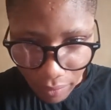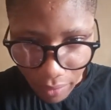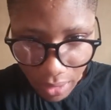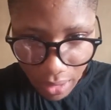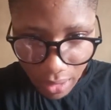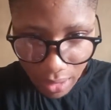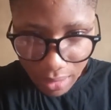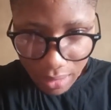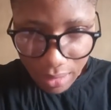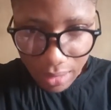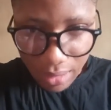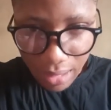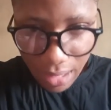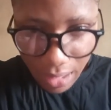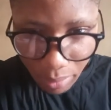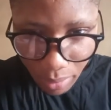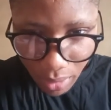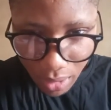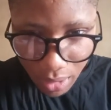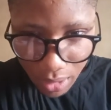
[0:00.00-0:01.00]
can
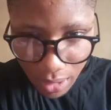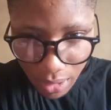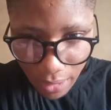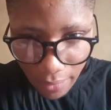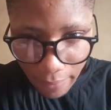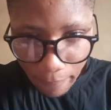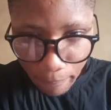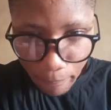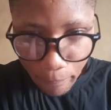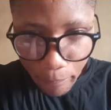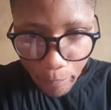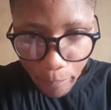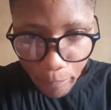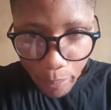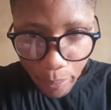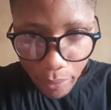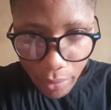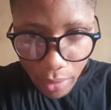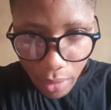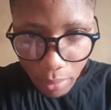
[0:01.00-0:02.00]
type it here,
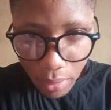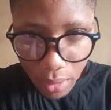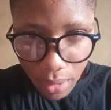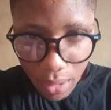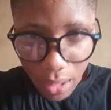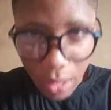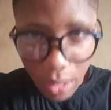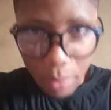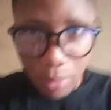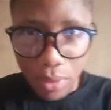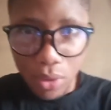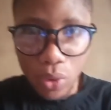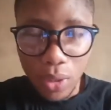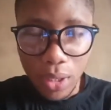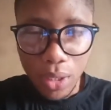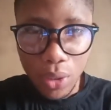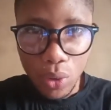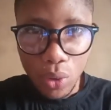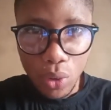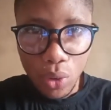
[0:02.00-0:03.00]
let me type it so that
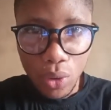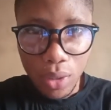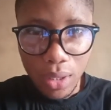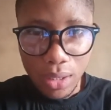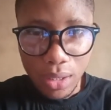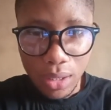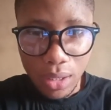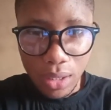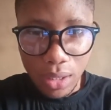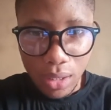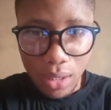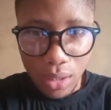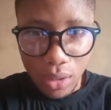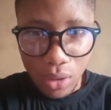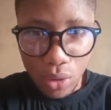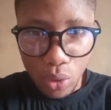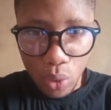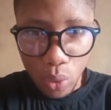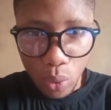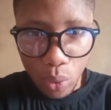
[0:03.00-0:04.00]
you all can see it.
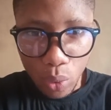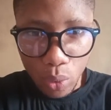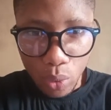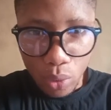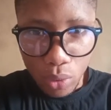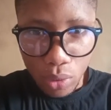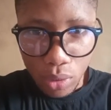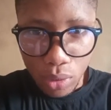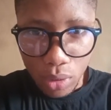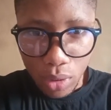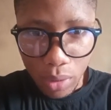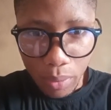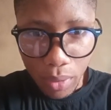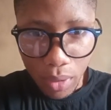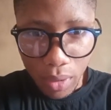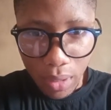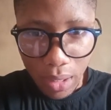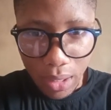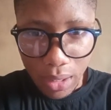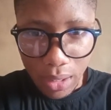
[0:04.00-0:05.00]
Let me
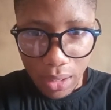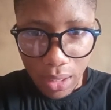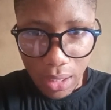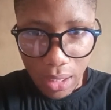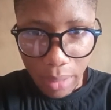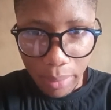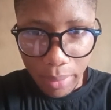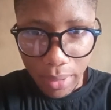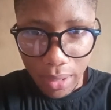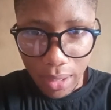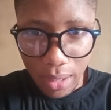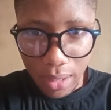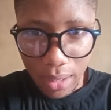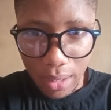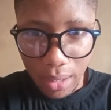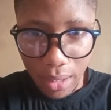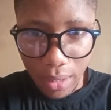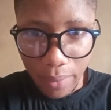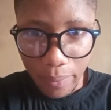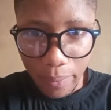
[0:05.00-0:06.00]
write it in capital
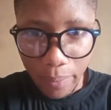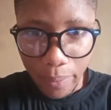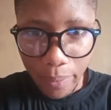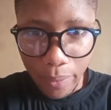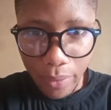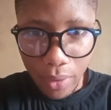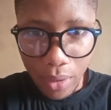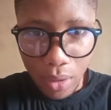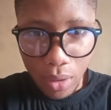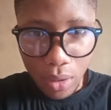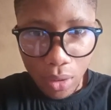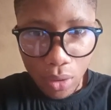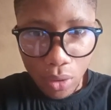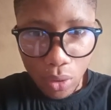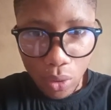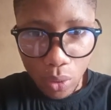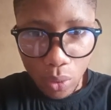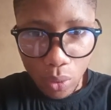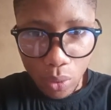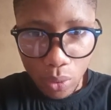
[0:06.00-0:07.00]
letter.
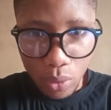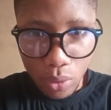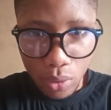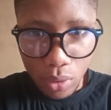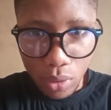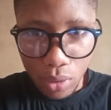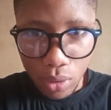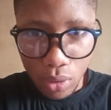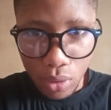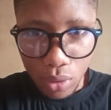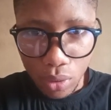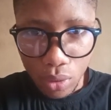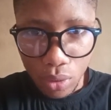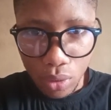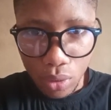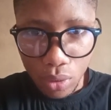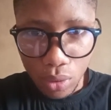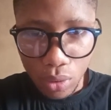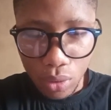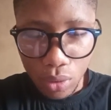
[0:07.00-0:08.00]
Don't
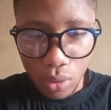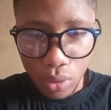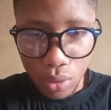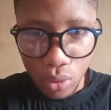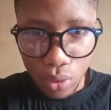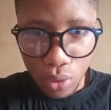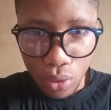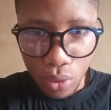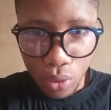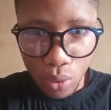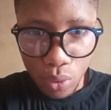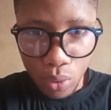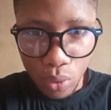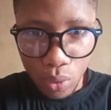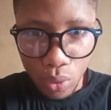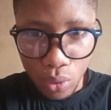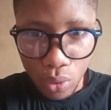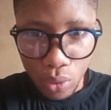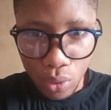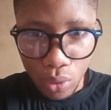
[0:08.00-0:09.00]

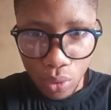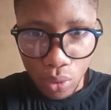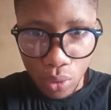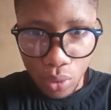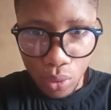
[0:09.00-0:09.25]
use